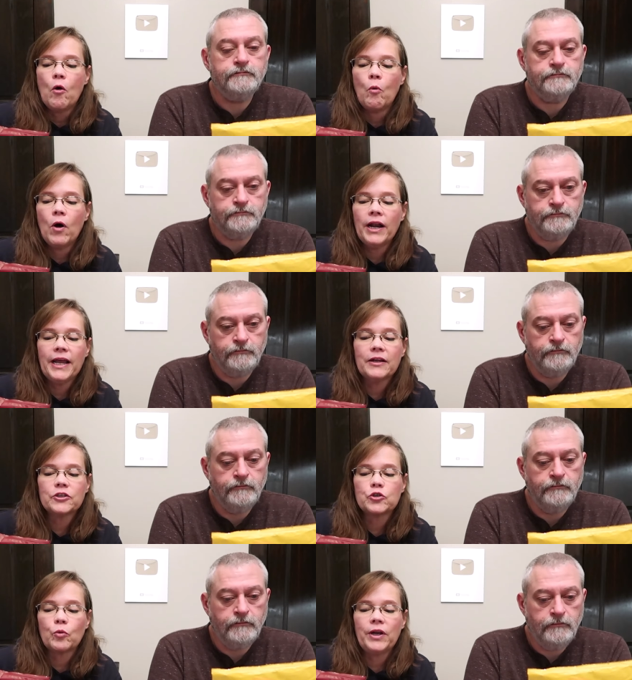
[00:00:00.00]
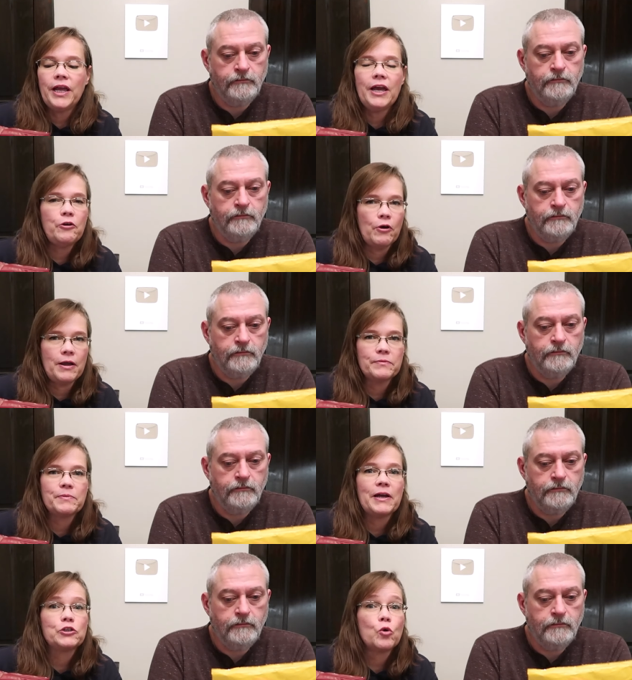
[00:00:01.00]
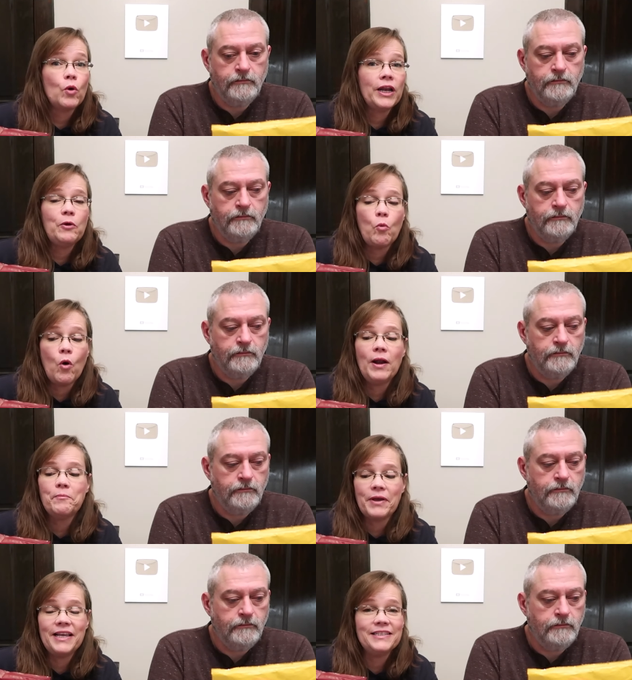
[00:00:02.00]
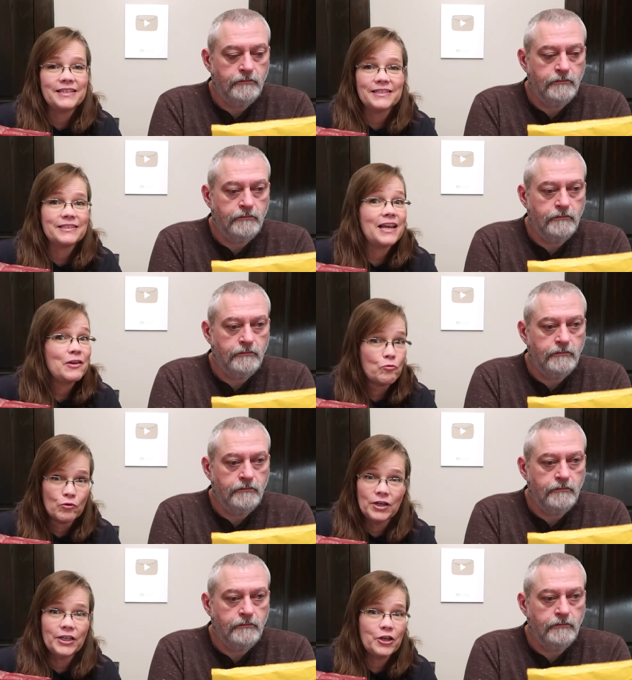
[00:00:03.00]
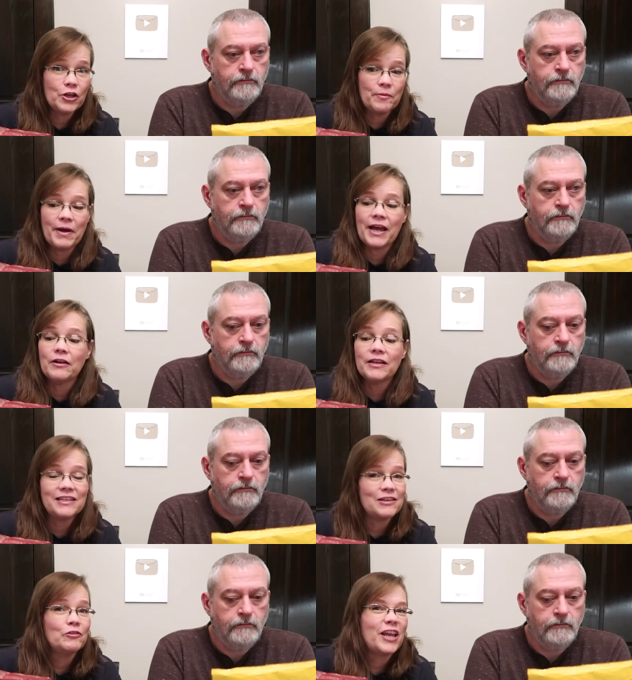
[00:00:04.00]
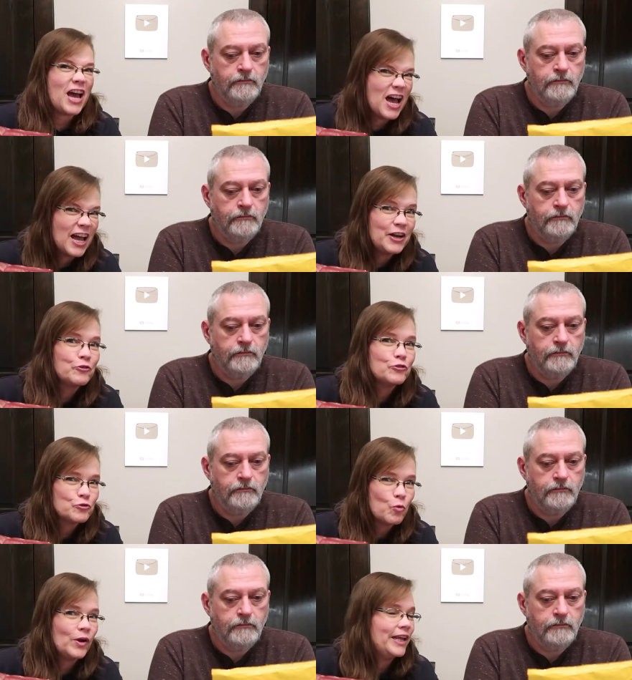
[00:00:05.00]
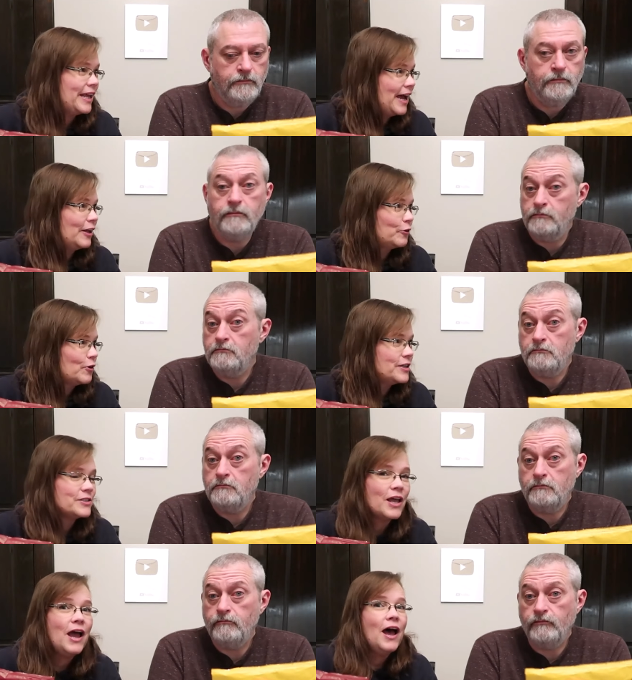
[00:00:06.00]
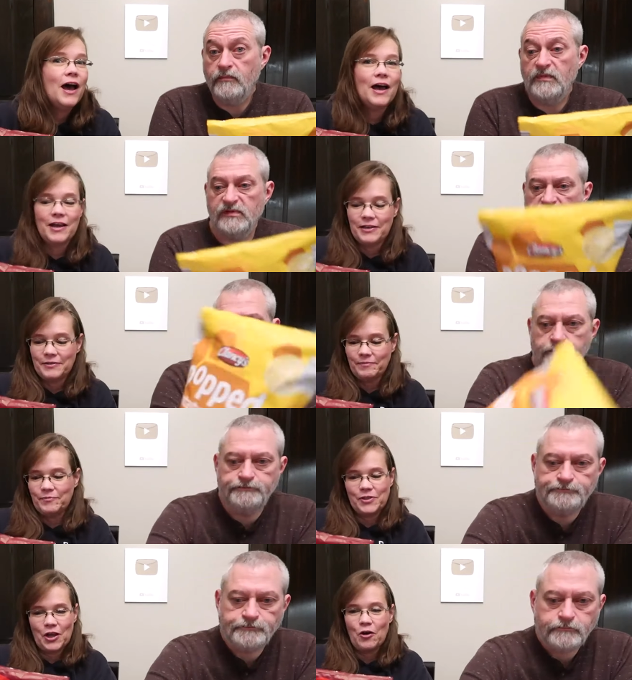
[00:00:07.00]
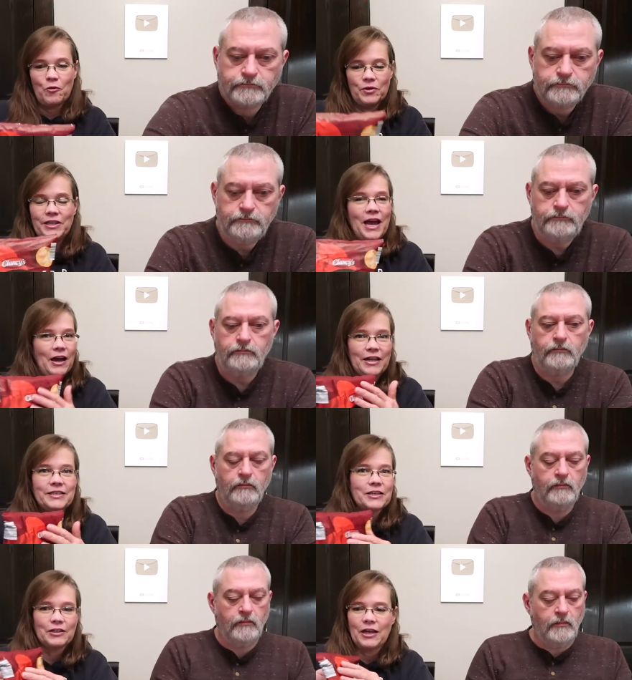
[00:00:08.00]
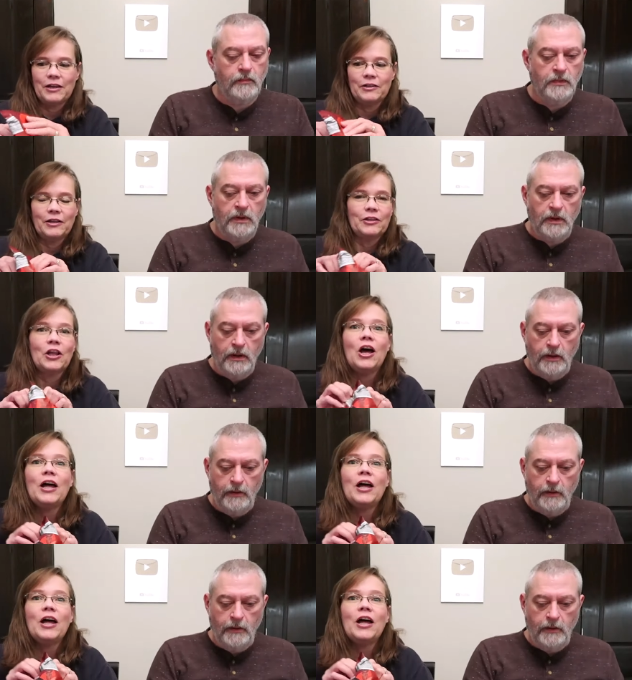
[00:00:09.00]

Speaker 1: 1 ounce, 28 grams, about 21 pieces. Really good amount is only 120 calories. So yeah, it's a